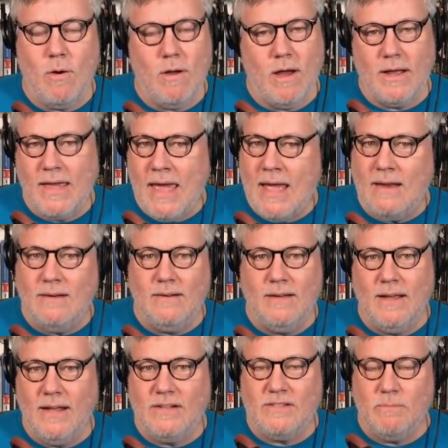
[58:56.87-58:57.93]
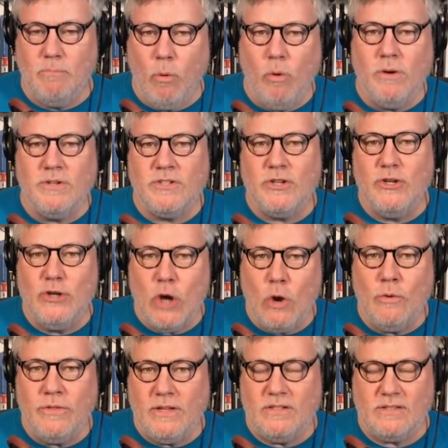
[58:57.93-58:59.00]
Again, it's important to
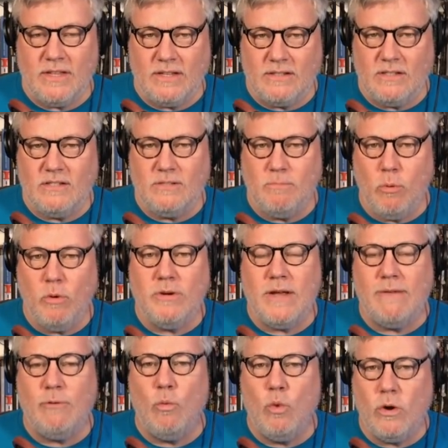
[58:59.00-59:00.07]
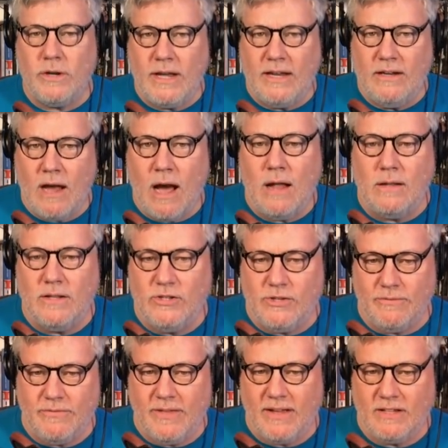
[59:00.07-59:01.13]
know these things. It's important to have a working knowledge
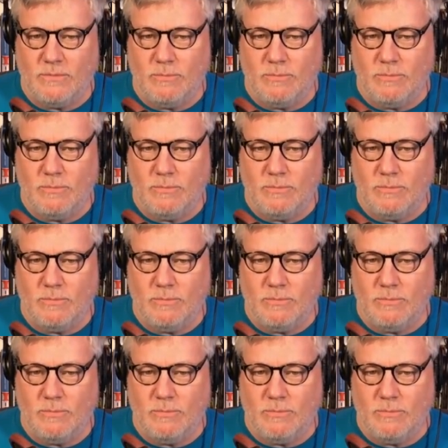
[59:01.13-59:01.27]
of things